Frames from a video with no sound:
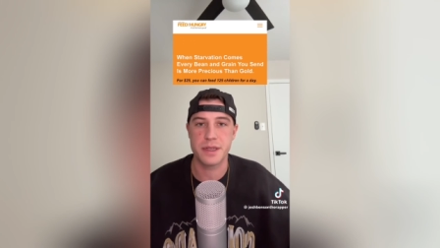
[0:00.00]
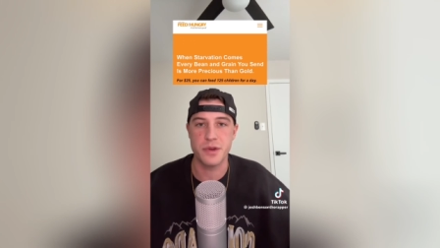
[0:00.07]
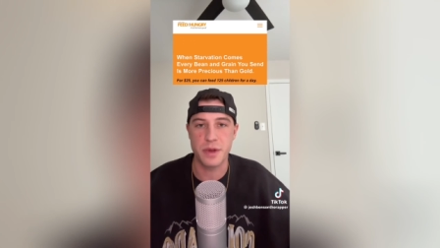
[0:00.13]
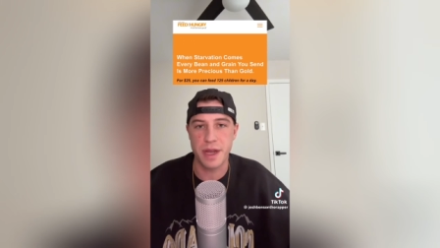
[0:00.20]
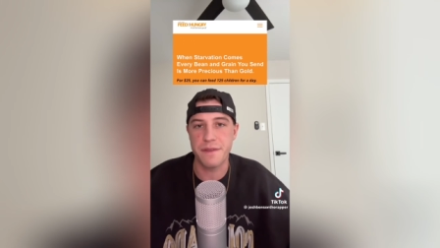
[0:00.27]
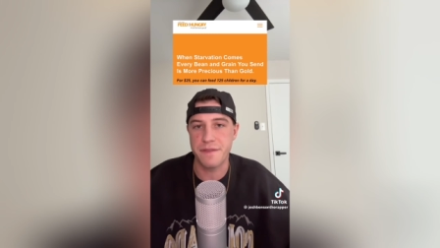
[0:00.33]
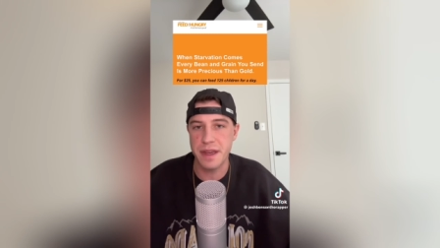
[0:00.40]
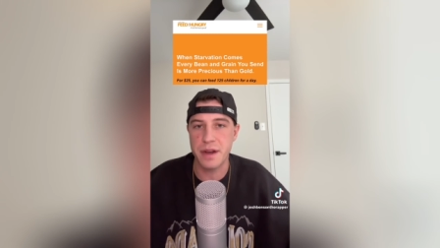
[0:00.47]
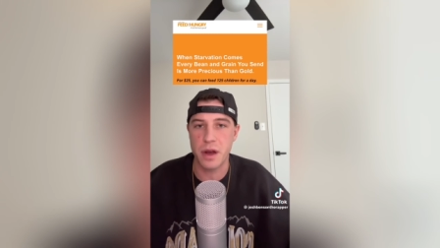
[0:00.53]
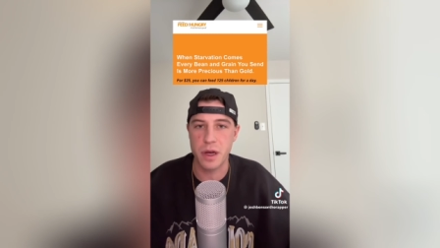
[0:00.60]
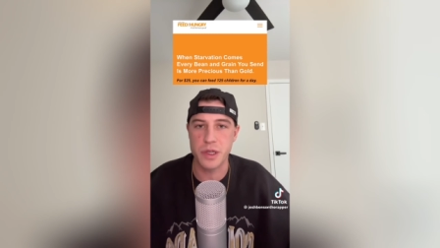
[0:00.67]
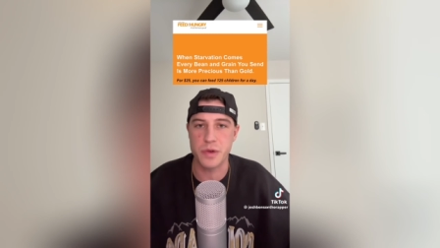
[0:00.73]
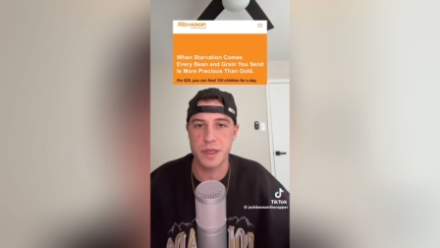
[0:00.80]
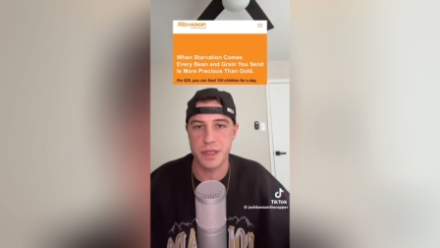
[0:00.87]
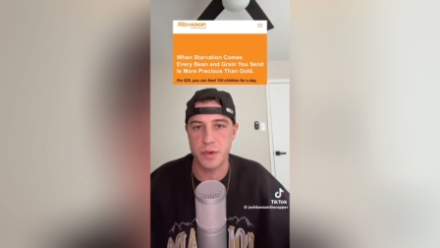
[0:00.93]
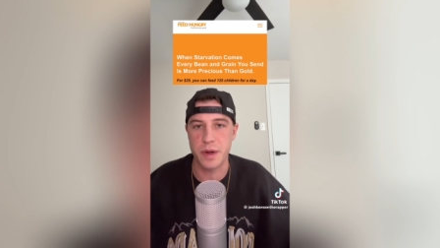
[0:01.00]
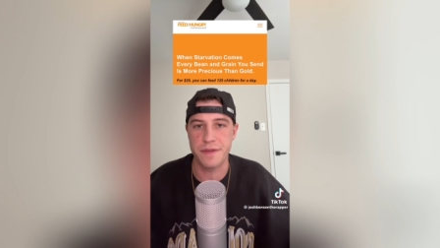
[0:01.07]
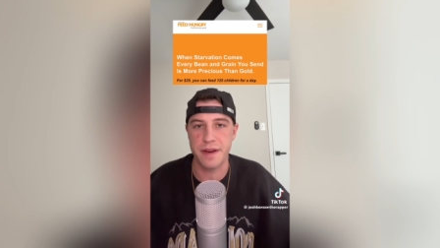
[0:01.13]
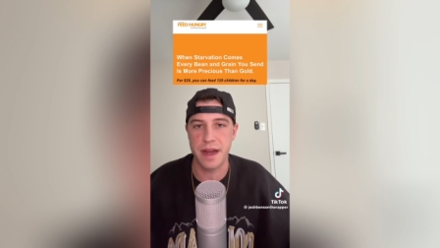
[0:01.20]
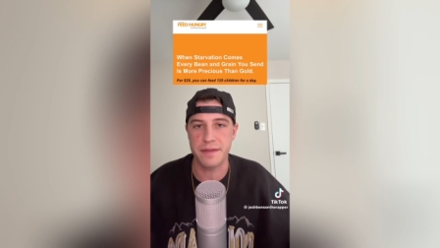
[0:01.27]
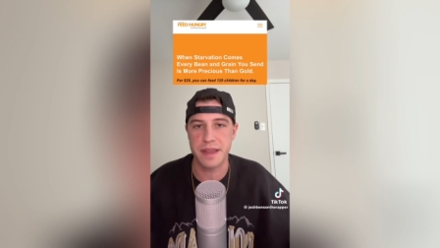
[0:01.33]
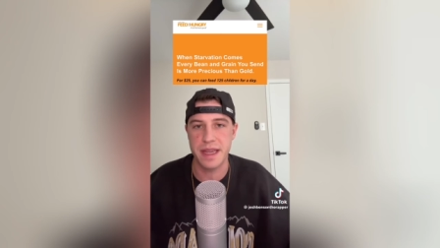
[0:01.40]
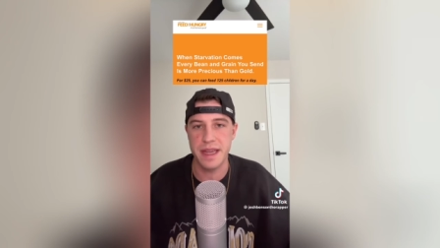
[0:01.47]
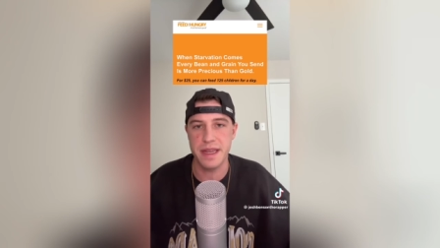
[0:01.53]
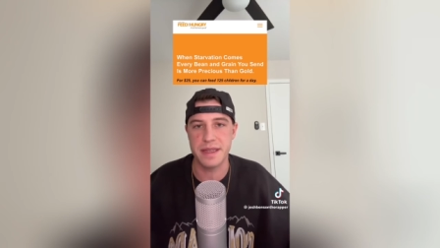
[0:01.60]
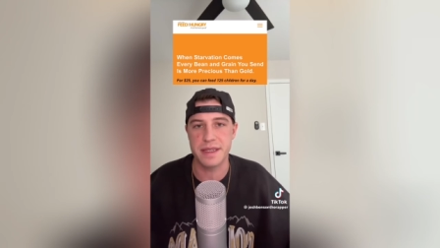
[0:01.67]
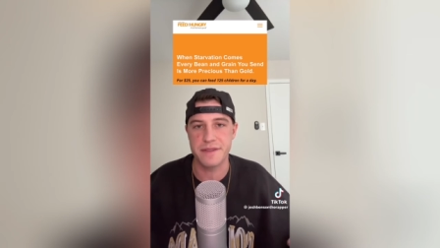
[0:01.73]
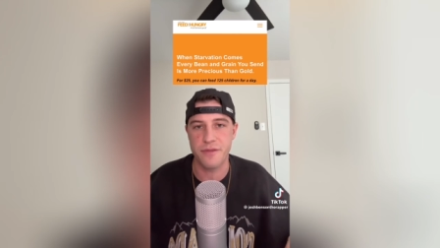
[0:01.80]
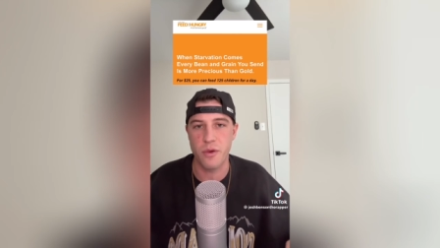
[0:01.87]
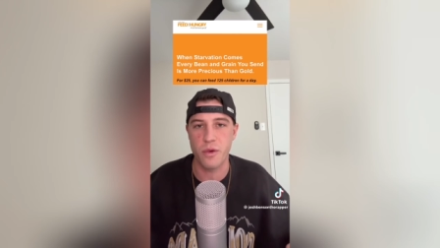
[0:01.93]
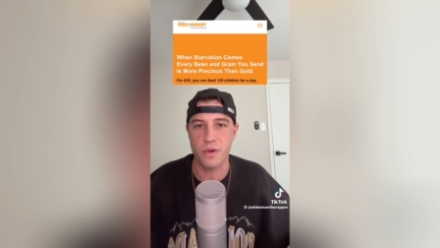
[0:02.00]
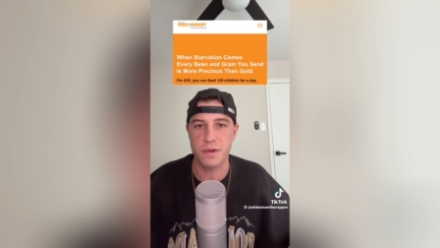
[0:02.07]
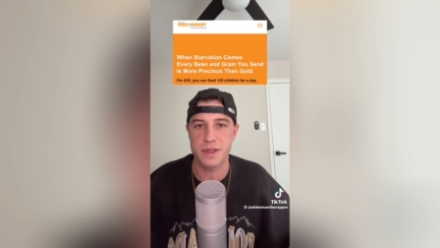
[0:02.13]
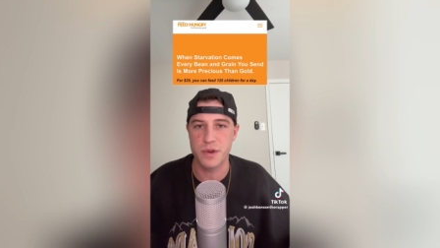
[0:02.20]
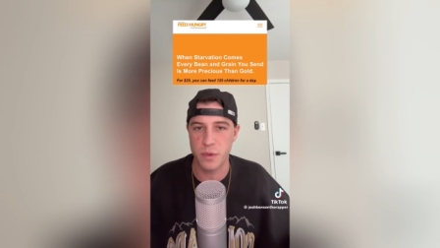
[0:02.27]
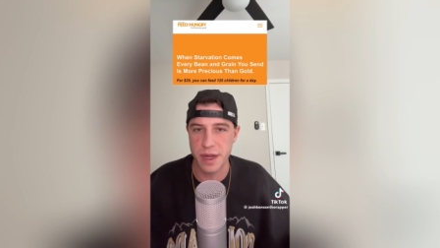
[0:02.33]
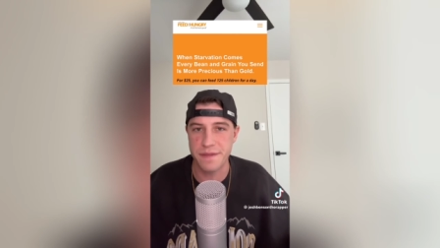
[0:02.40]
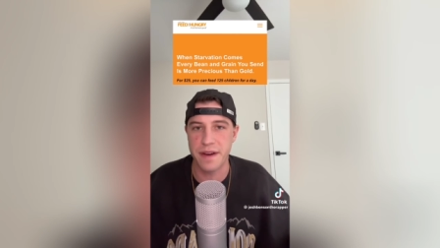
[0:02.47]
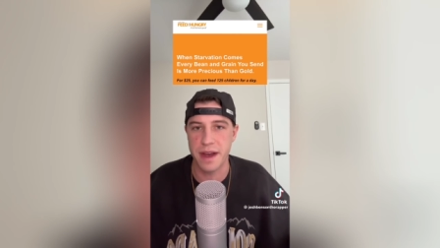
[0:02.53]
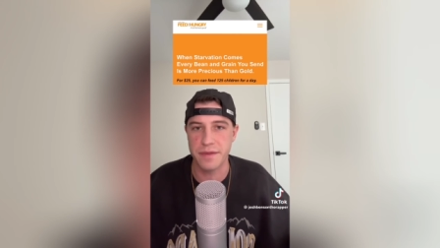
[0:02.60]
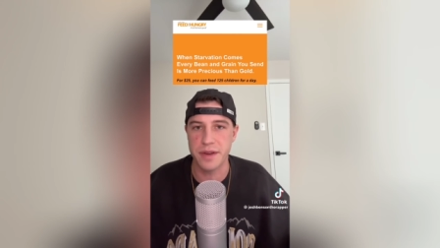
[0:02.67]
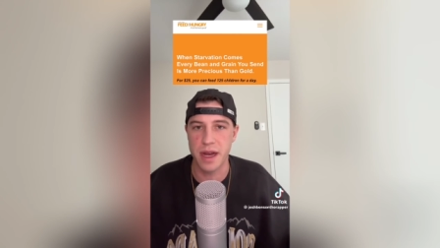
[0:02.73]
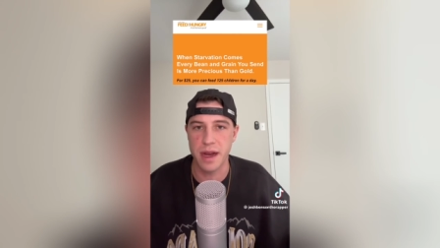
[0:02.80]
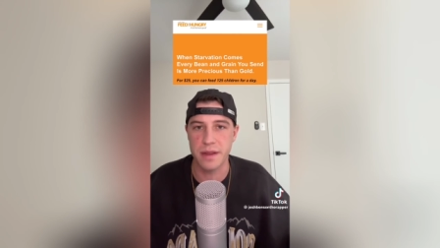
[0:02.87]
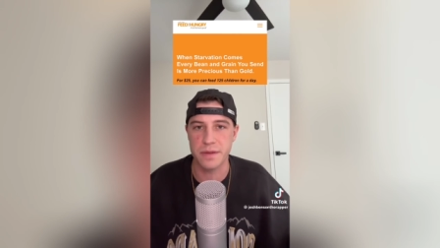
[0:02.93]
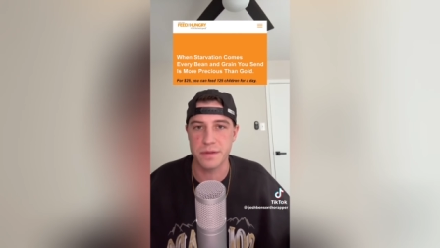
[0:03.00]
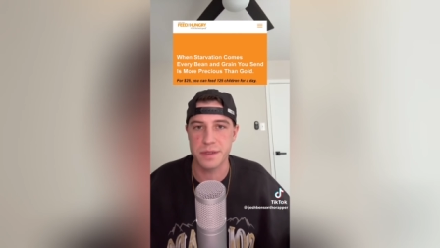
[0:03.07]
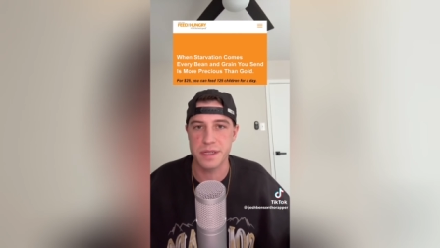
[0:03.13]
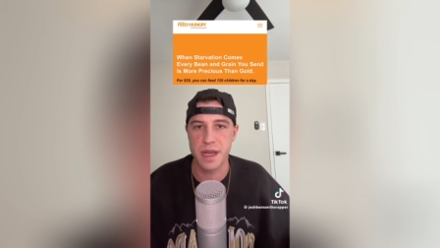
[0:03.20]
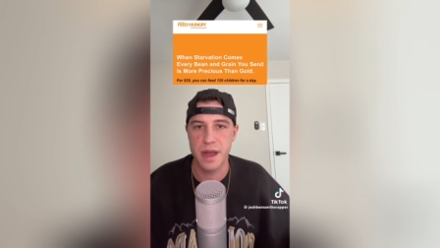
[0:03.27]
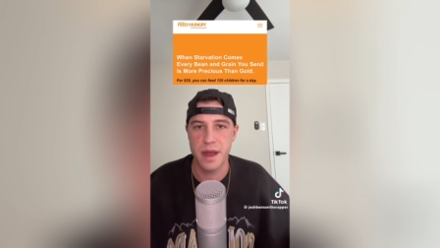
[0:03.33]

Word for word: you can feed 125 kids for $25.